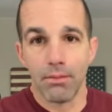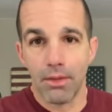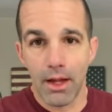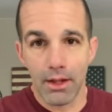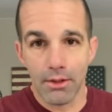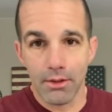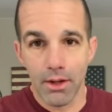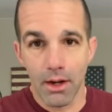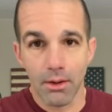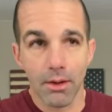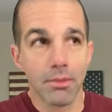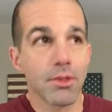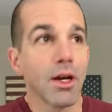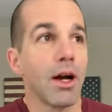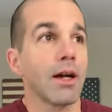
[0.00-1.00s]
That's not what
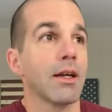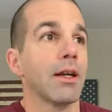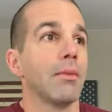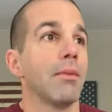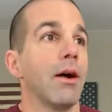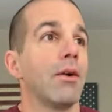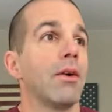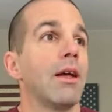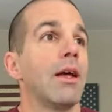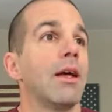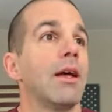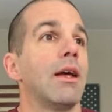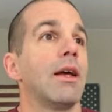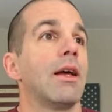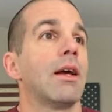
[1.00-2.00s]
I'm talking about.
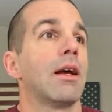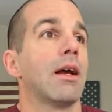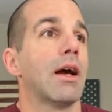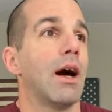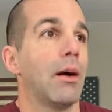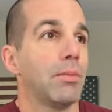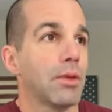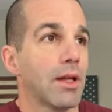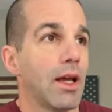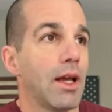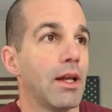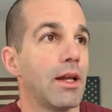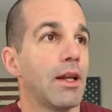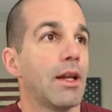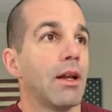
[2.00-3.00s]

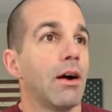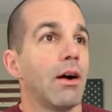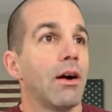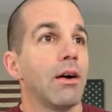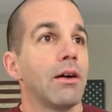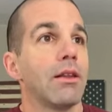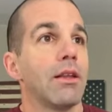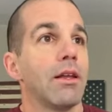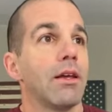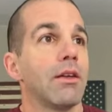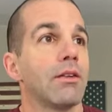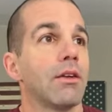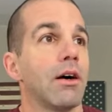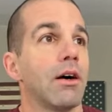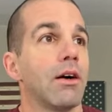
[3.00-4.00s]
Complicated and hard
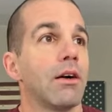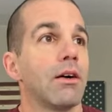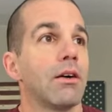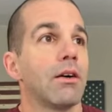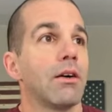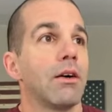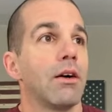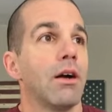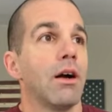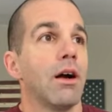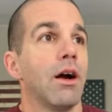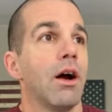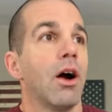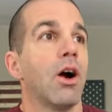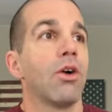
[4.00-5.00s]
things are
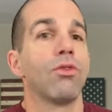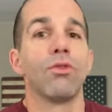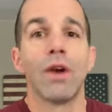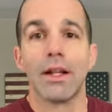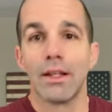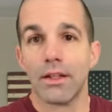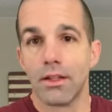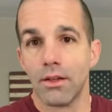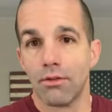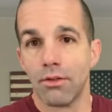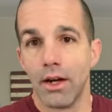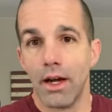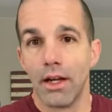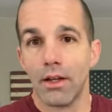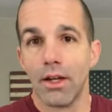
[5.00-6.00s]
relative,
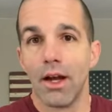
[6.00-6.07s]
right?